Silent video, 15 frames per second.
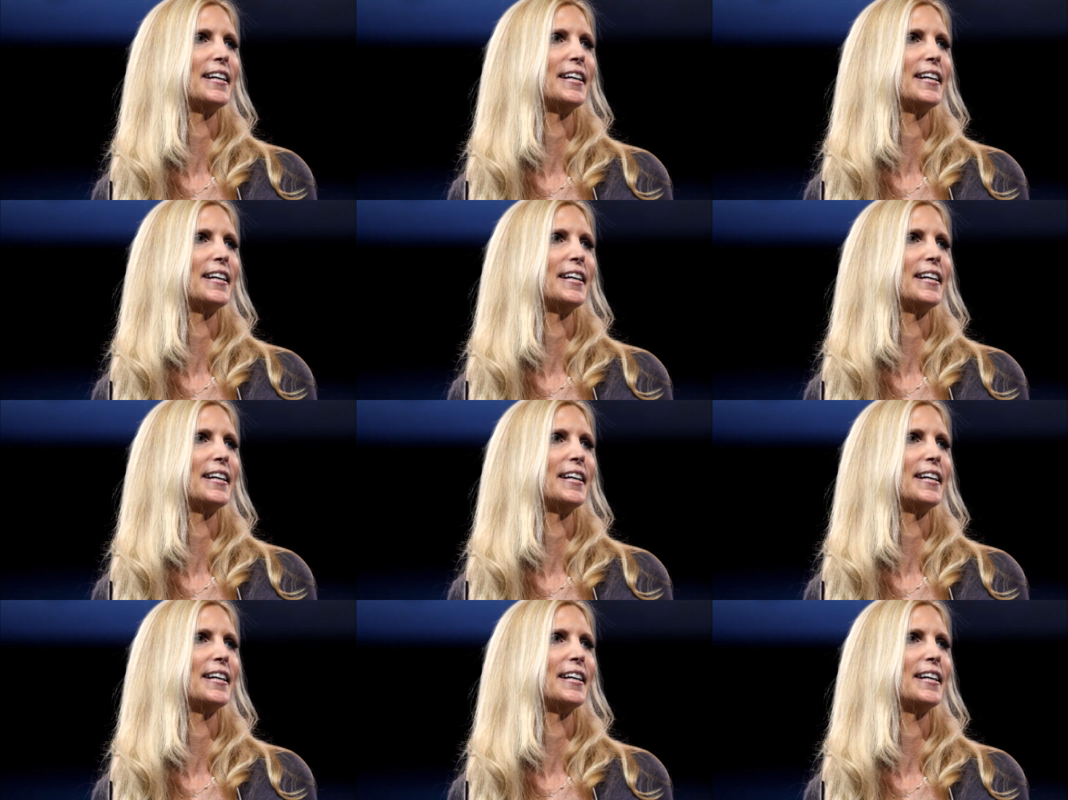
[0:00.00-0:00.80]

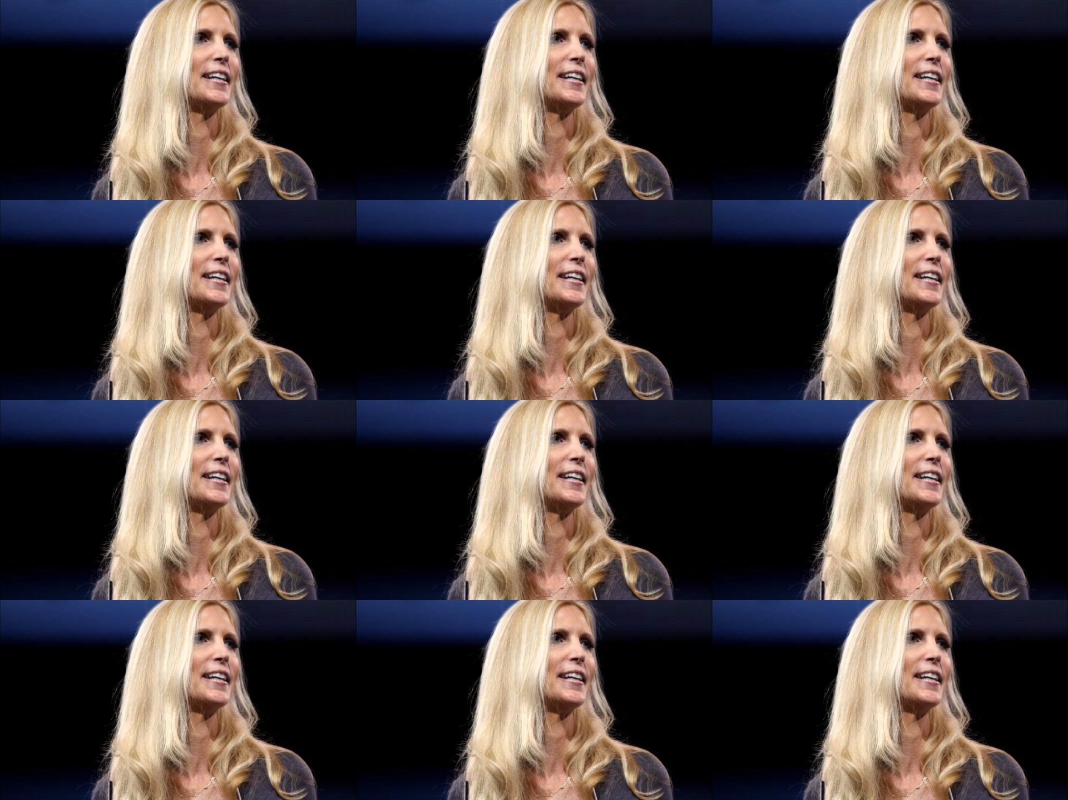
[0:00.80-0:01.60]

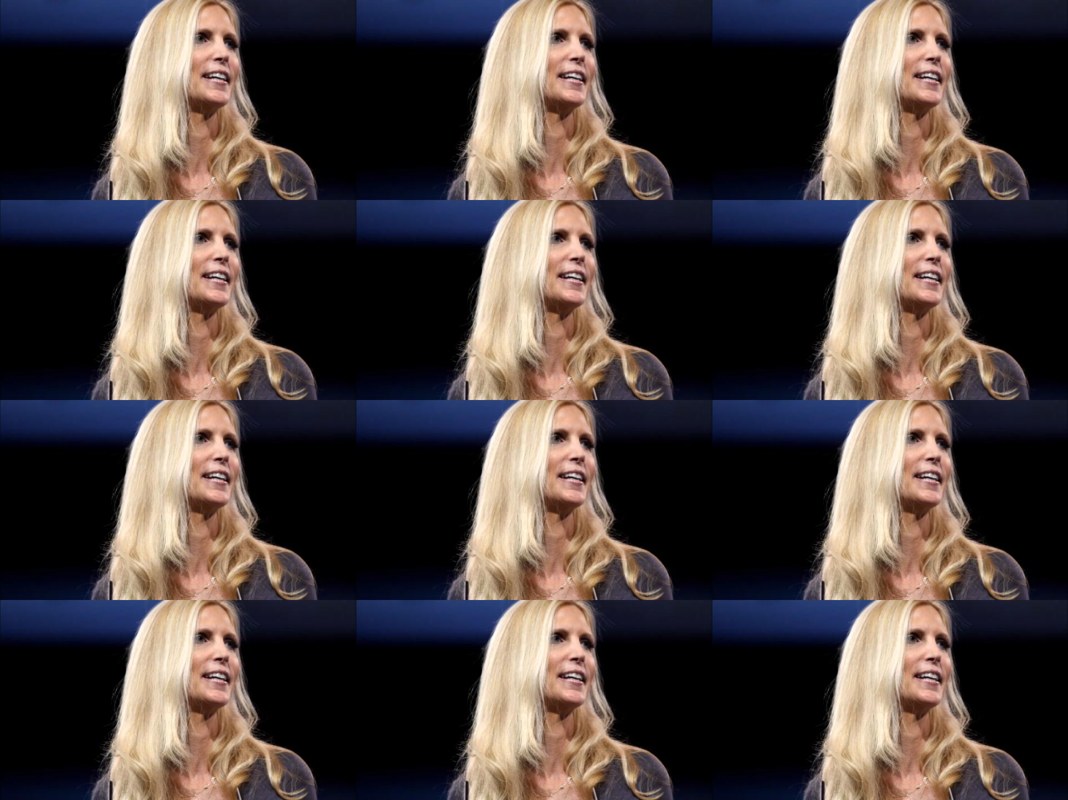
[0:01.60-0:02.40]

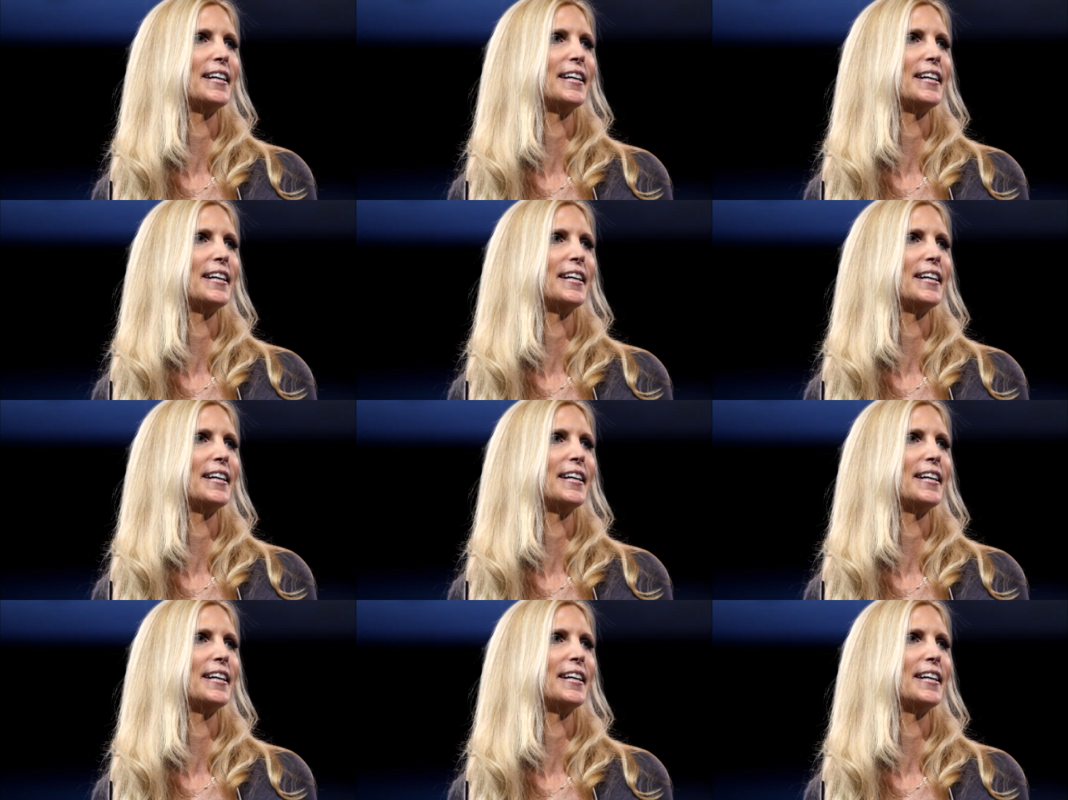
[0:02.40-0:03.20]

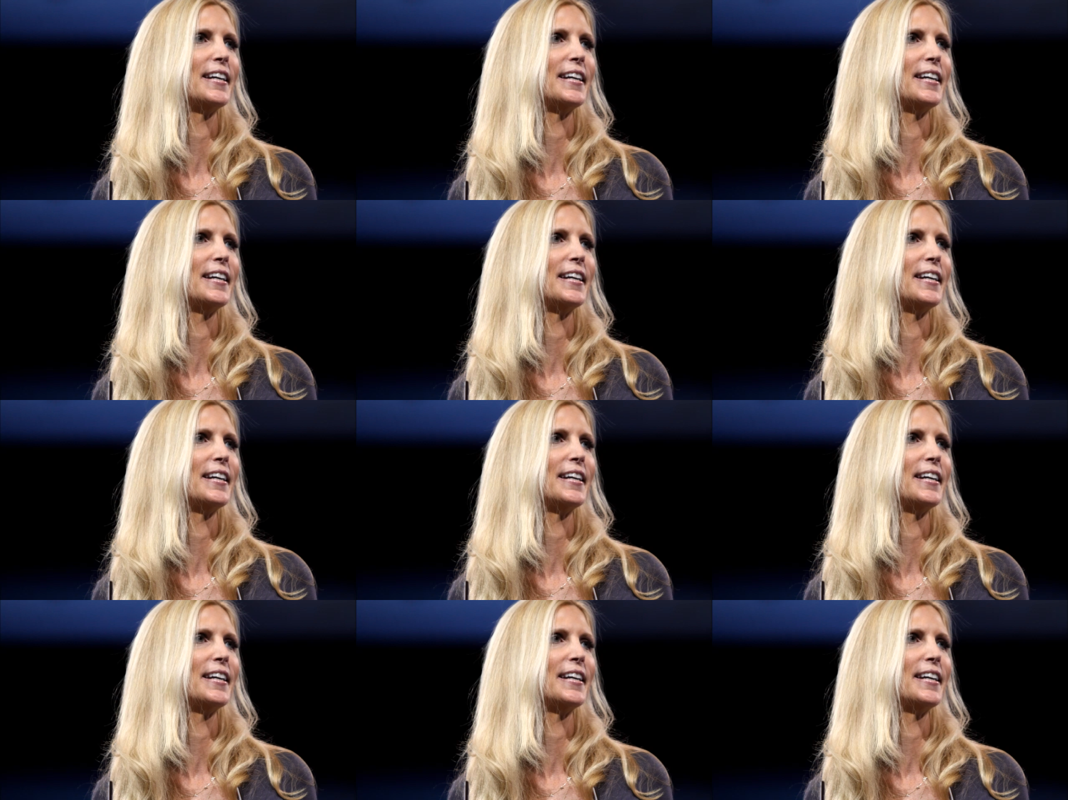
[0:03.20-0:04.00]

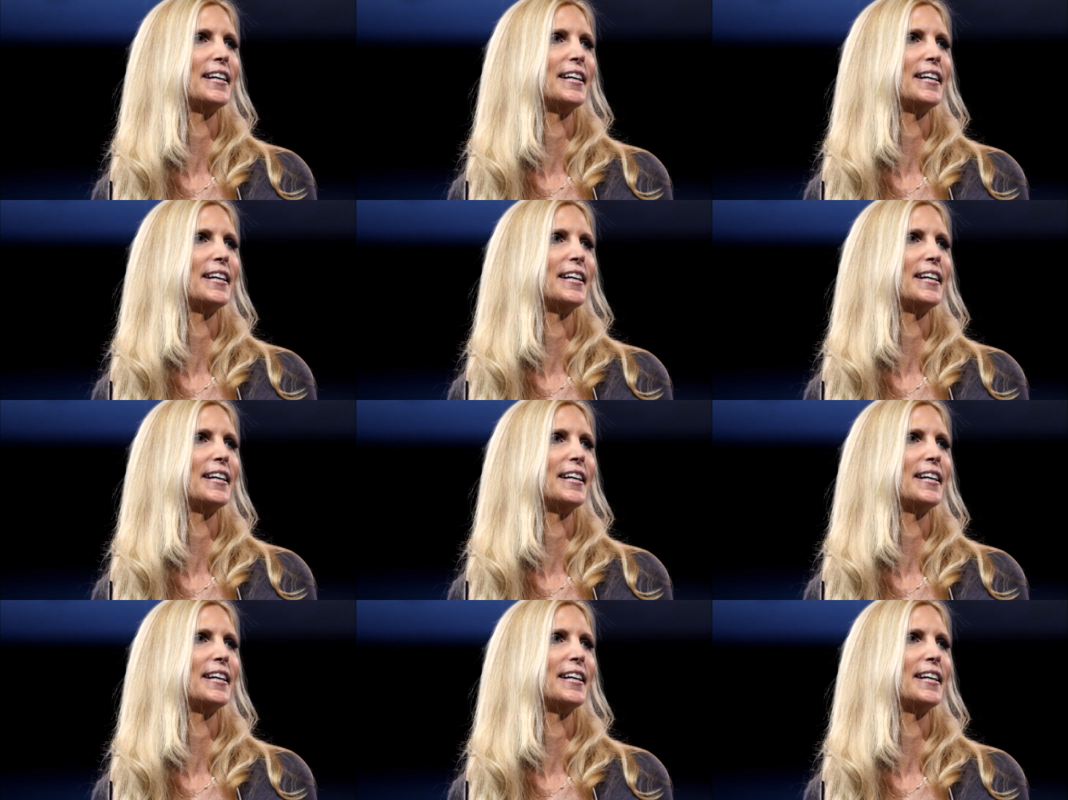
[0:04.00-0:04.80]

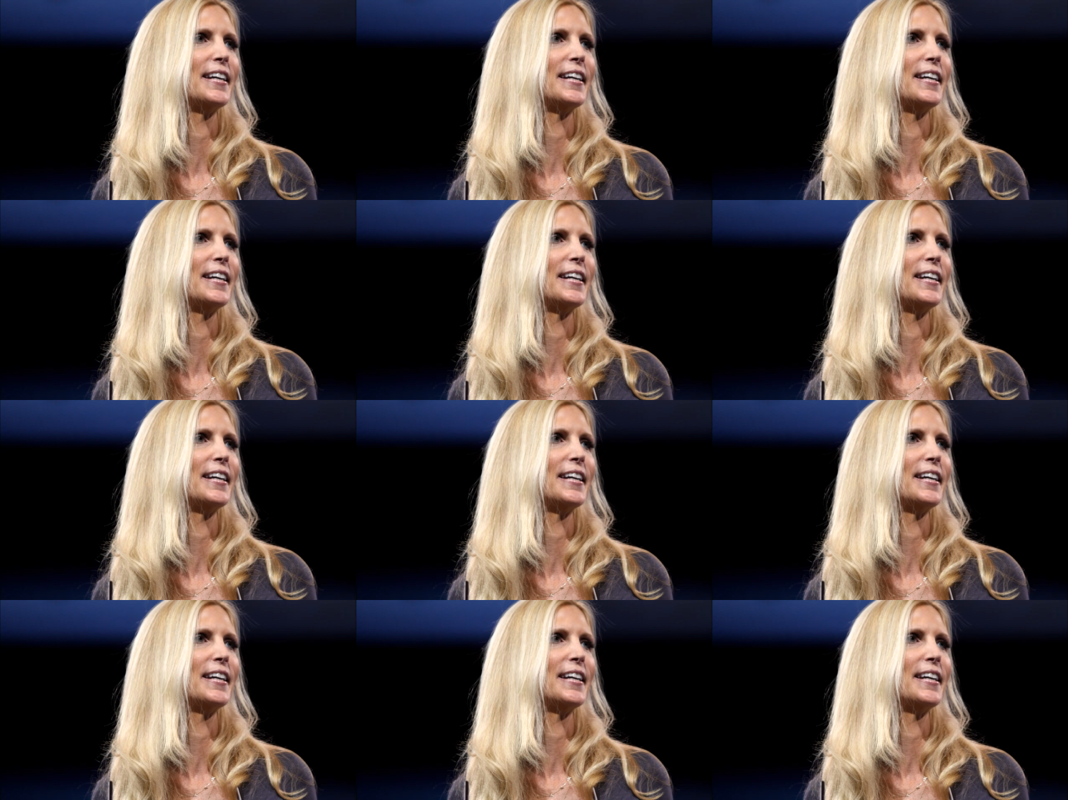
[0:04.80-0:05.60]

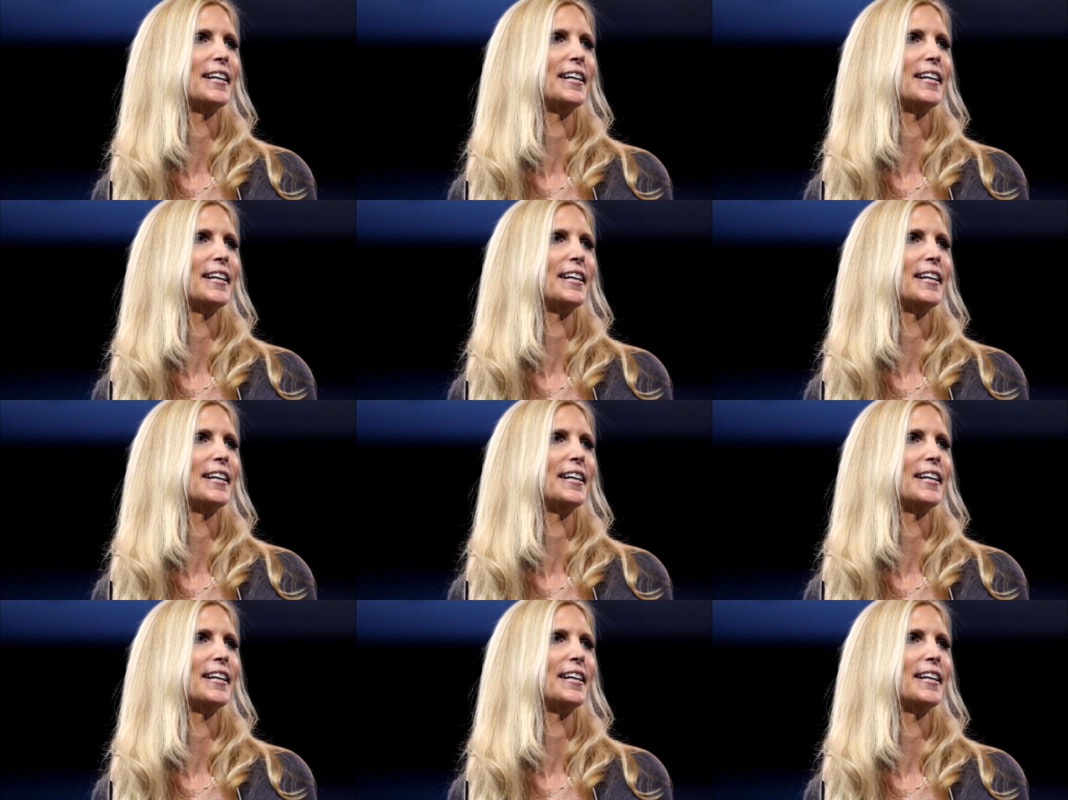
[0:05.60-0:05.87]
The face doesn't move, so there is nothing to read.